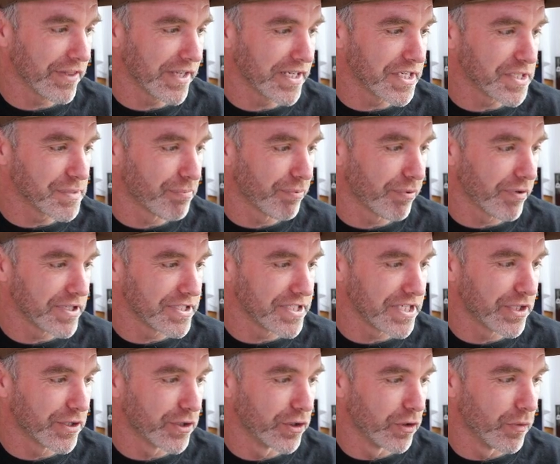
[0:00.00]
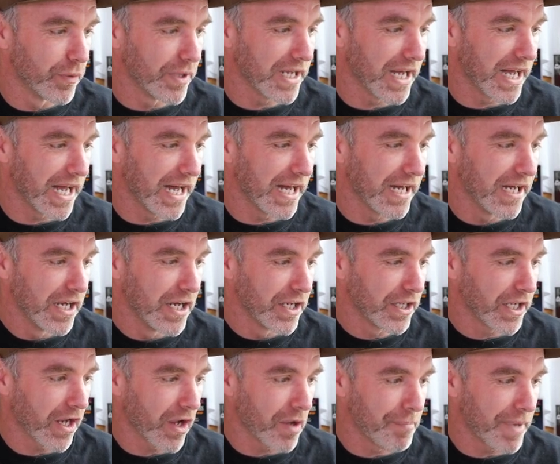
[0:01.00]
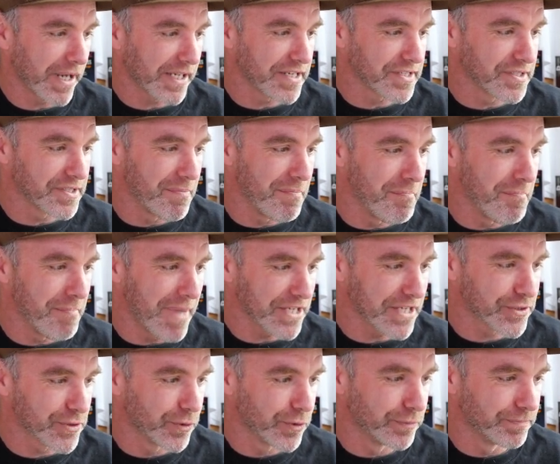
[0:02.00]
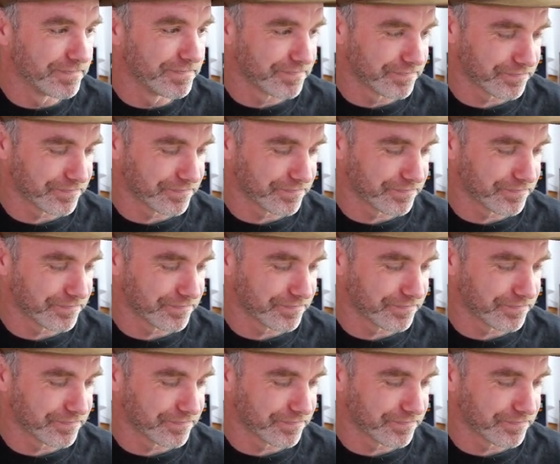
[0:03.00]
think is pretty cool, we are going back to some muscle.